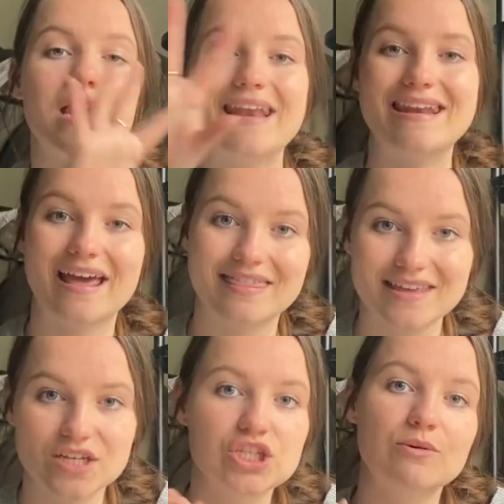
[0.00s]

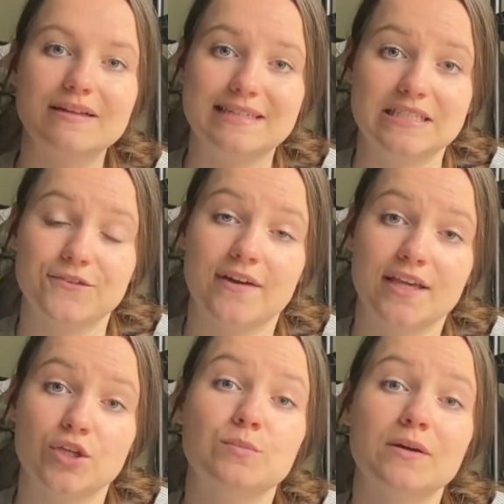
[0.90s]
Nothing to identify
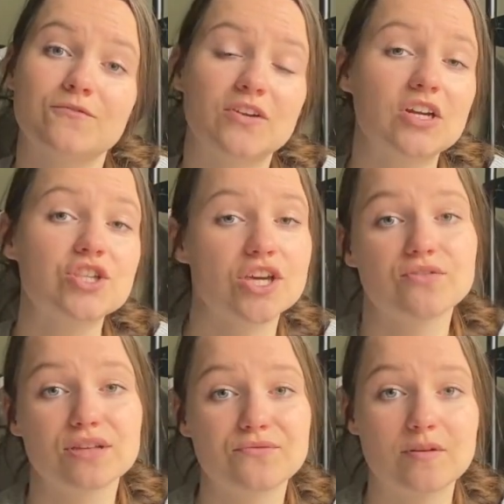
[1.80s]
you, but very
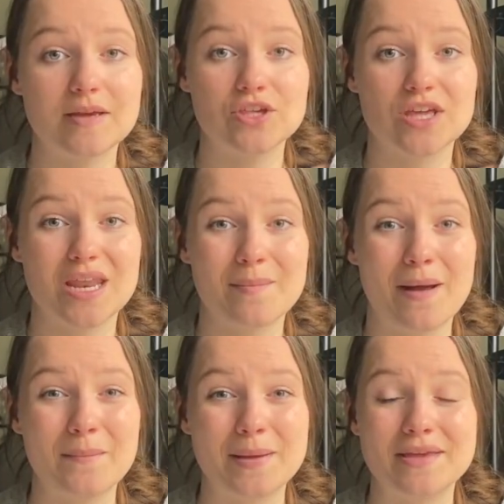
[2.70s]
general information
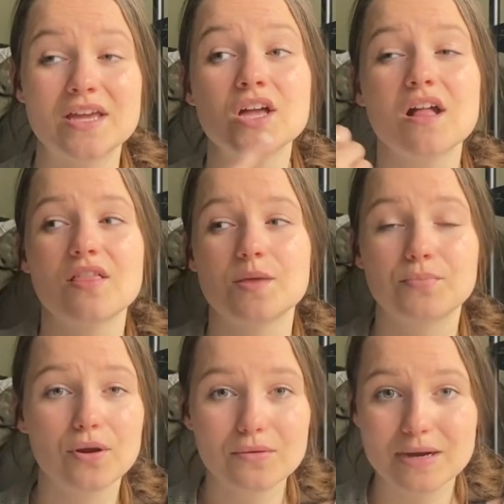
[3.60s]
about maybe the
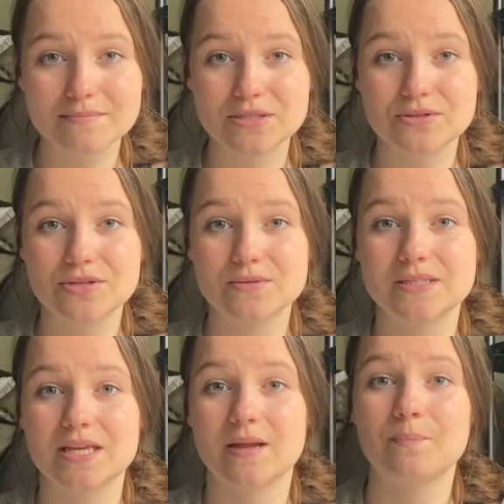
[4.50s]
programs you're
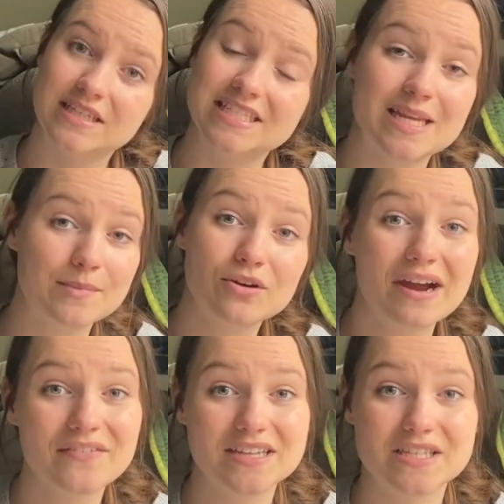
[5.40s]
using, the
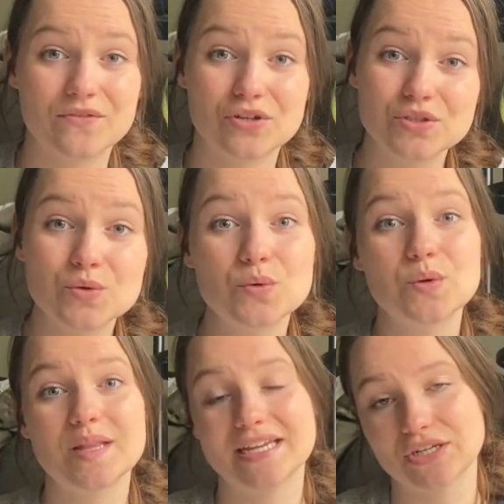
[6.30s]
demographics of your
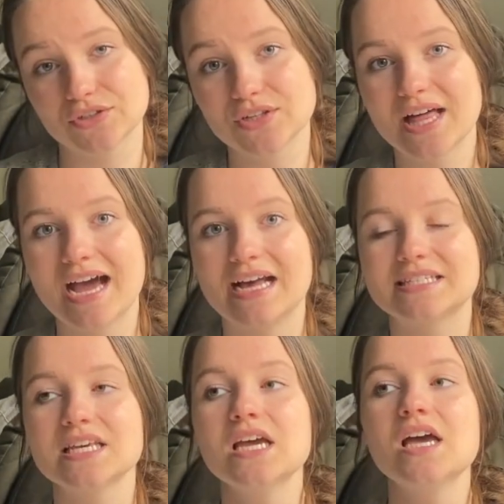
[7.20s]
school and your
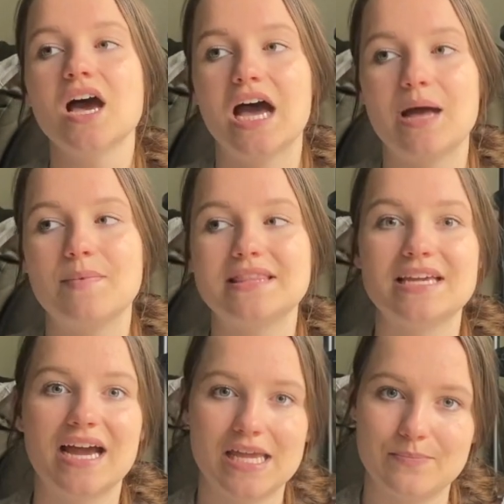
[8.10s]
class,
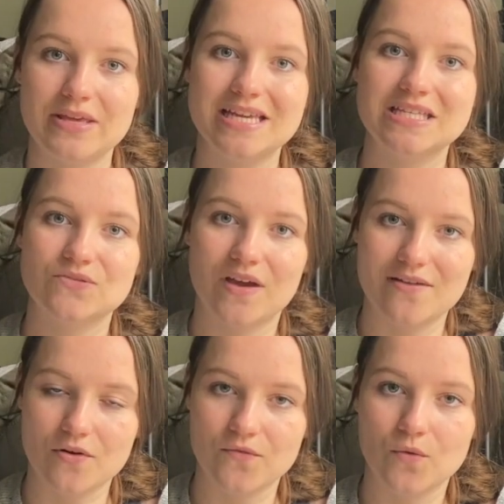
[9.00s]
the IEPs,
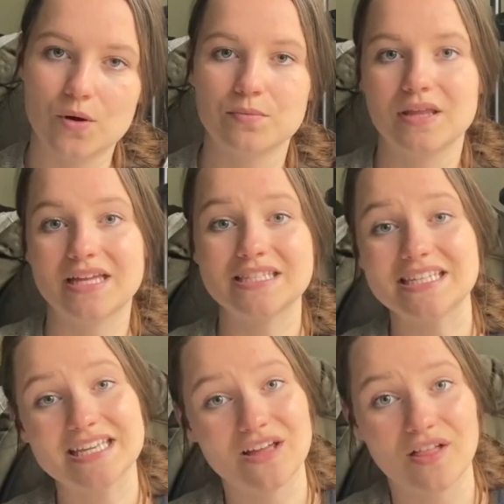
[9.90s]
504 plans,
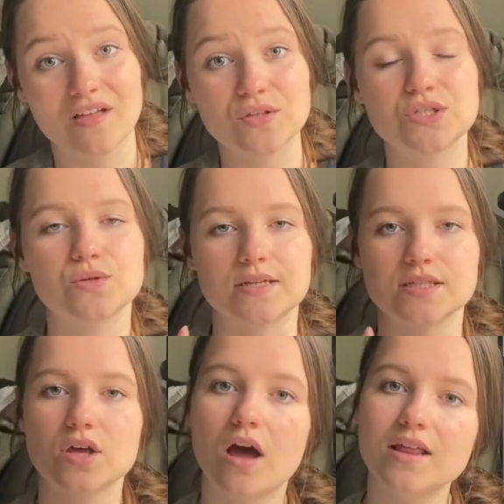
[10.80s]
ELL
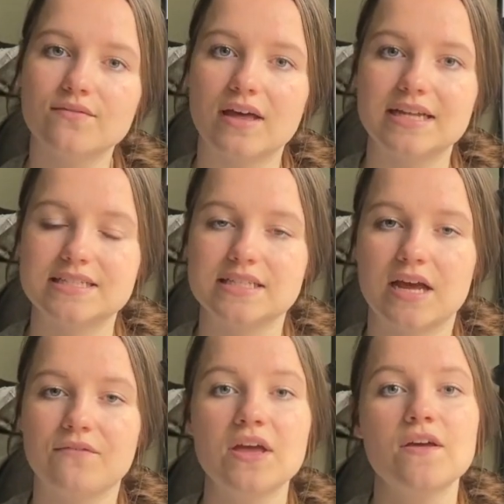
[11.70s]
students, all of that
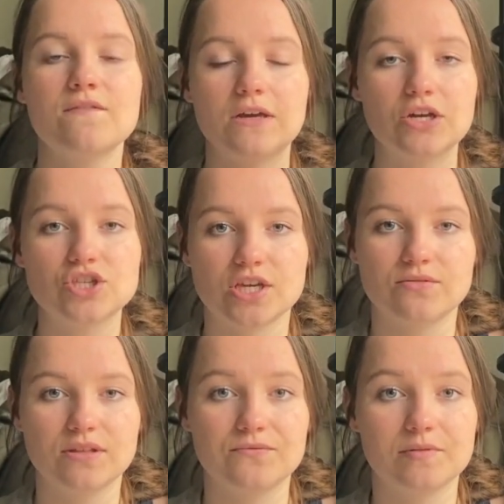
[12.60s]
stuff. Very
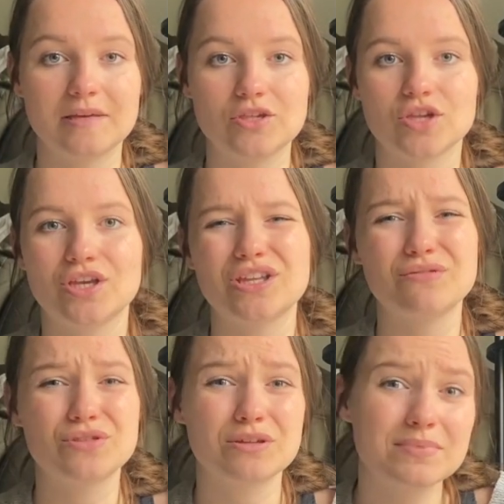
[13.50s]
general information.
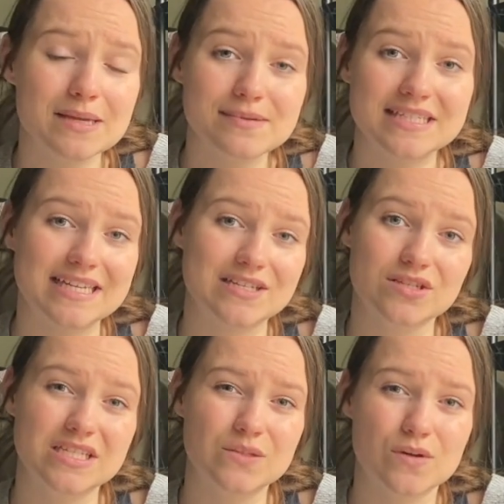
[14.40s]
You should be able to answer
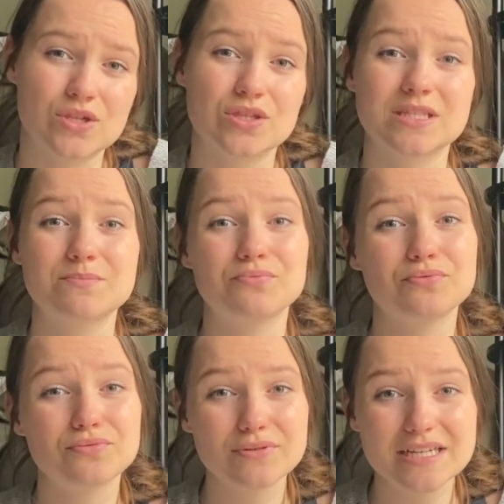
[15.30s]
these questions
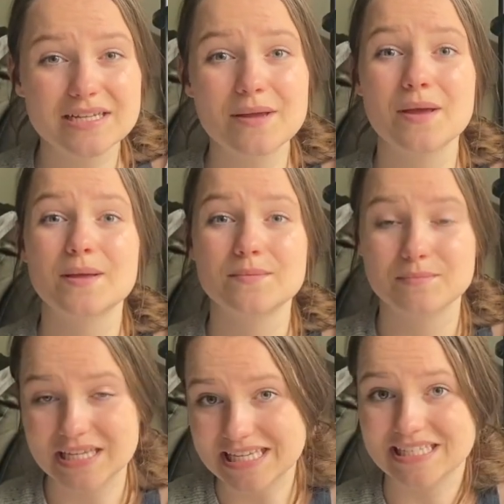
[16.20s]
pretty
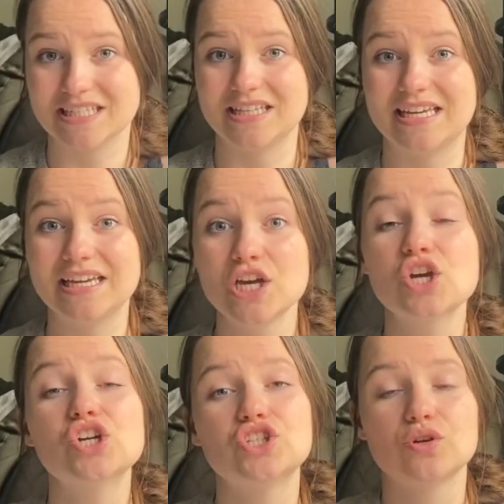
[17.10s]
easily.
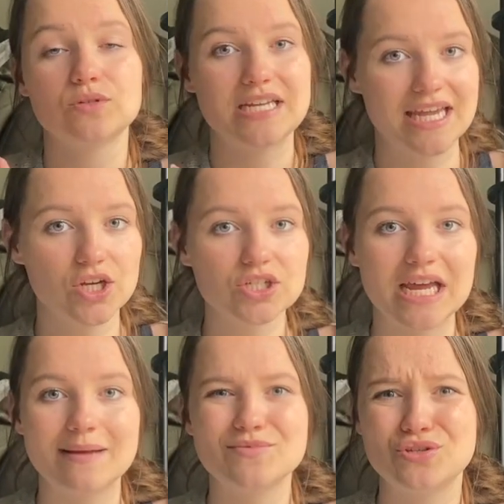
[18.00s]
So take your
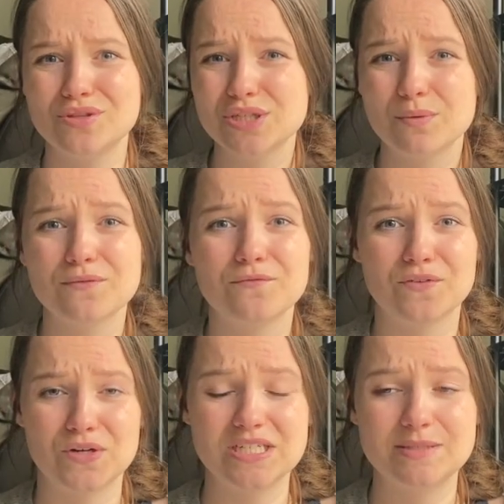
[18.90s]
time, do this one
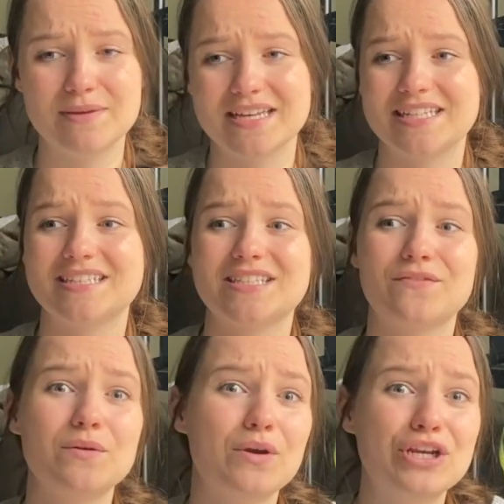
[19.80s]
first, because it's
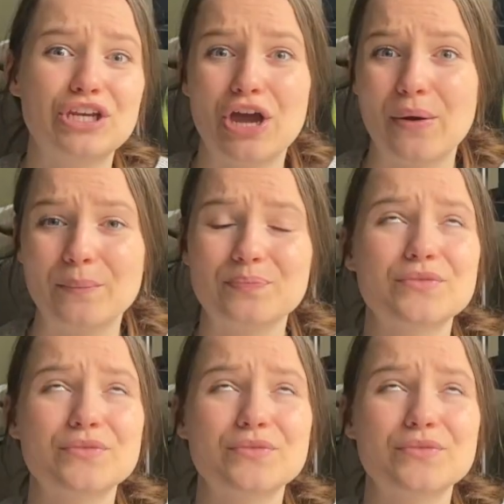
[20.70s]
stuff you already know.